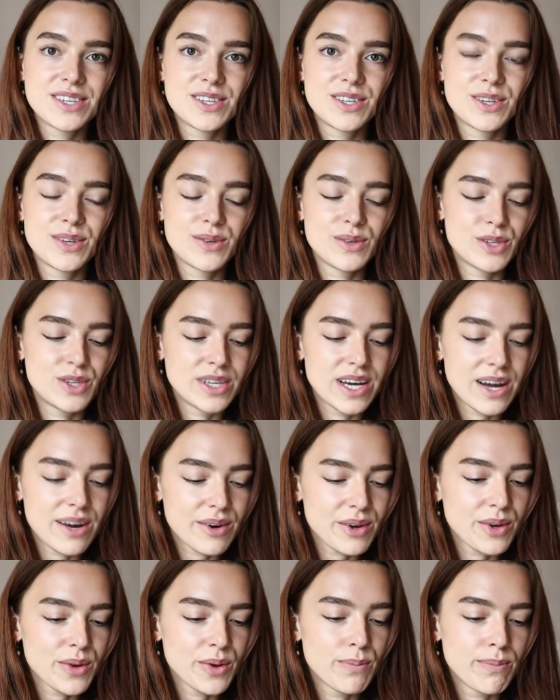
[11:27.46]
to
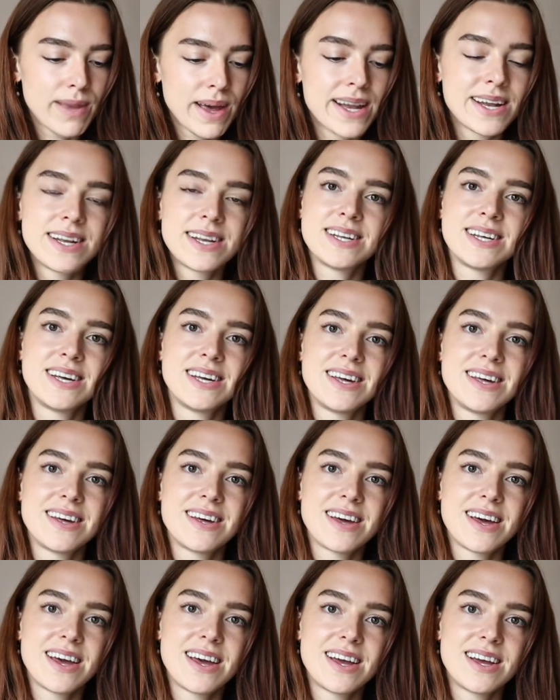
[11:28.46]
shared
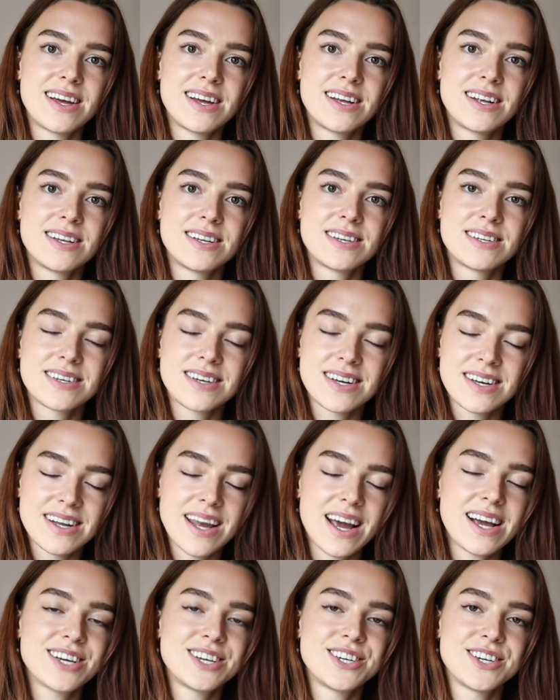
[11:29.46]
humanity and
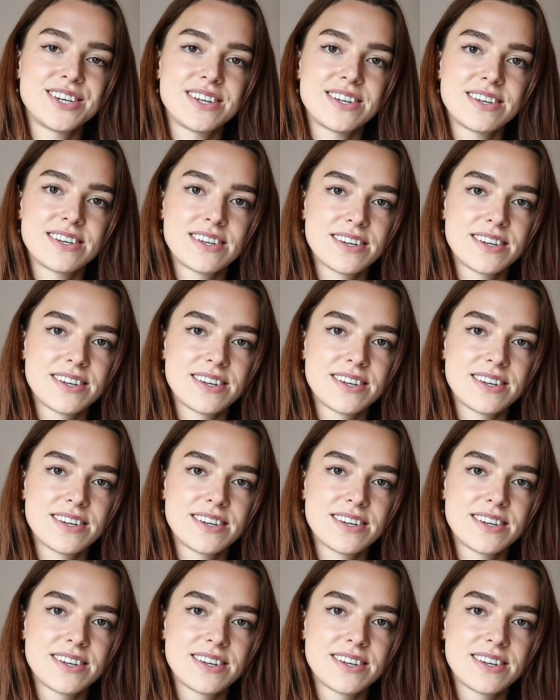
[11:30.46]
connection.